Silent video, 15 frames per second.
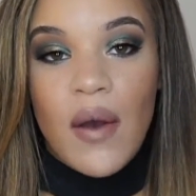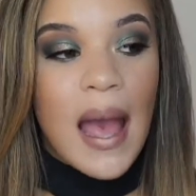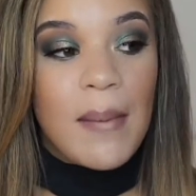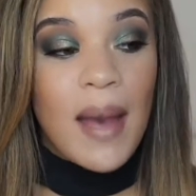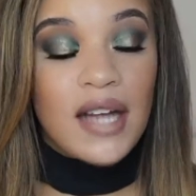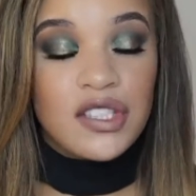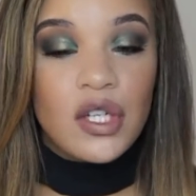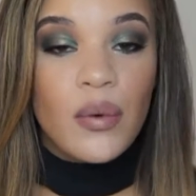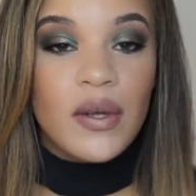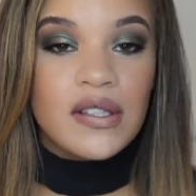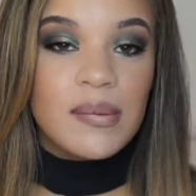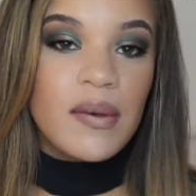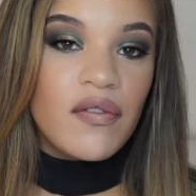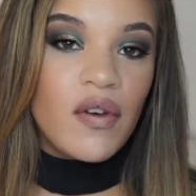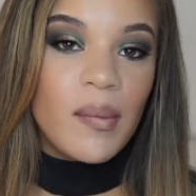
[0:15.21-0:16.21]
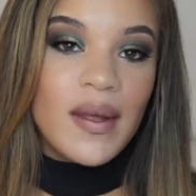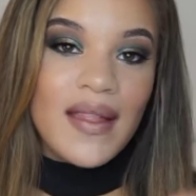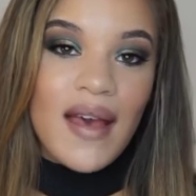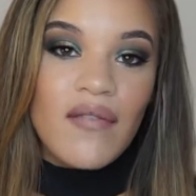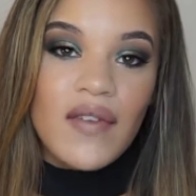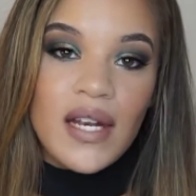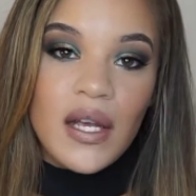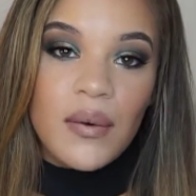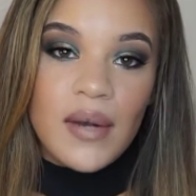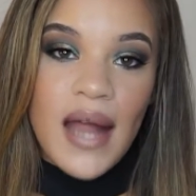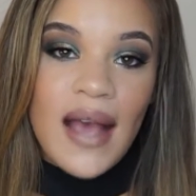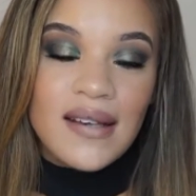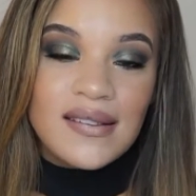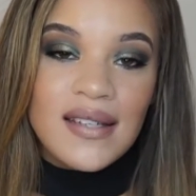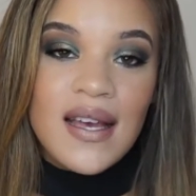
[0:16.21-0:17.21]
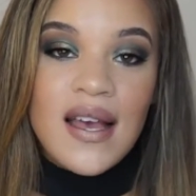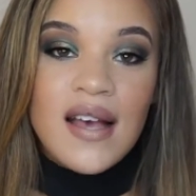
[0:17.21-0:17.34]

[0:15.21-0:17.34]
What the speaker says: I'm actually going to be filming that video next.